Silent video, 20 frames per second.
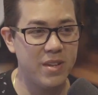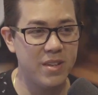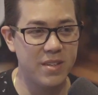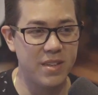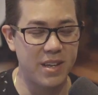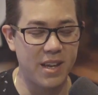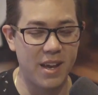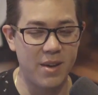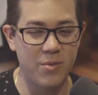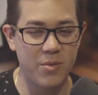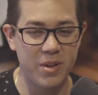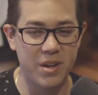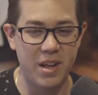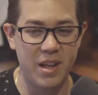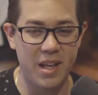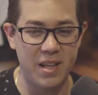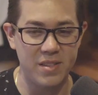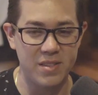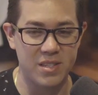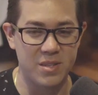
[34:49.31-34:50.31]
Like, I want
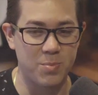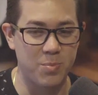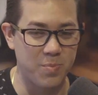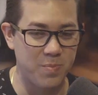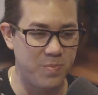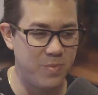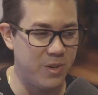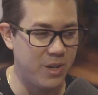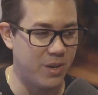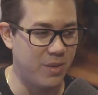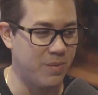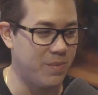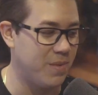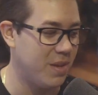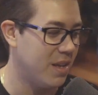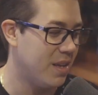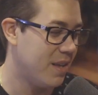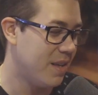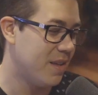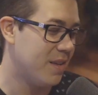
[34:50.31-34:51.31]
to,
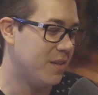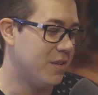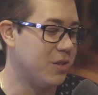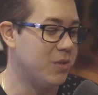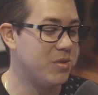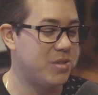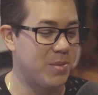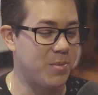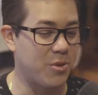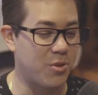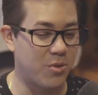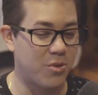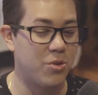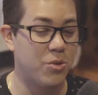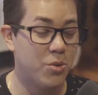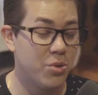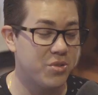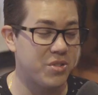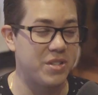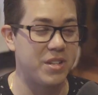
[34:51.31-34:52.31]
do some
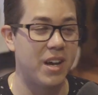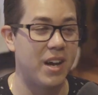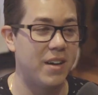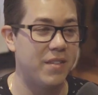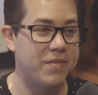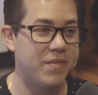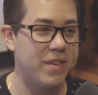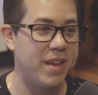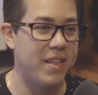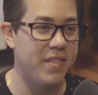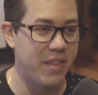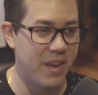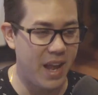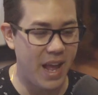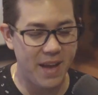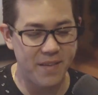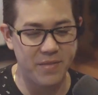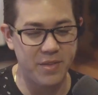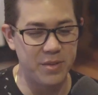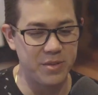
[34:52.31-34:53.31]
cool stuff and then
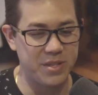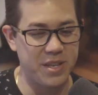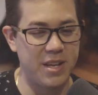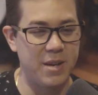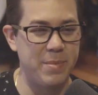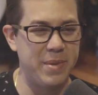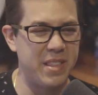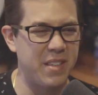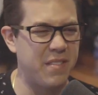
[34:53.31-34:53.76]
have those kind of be the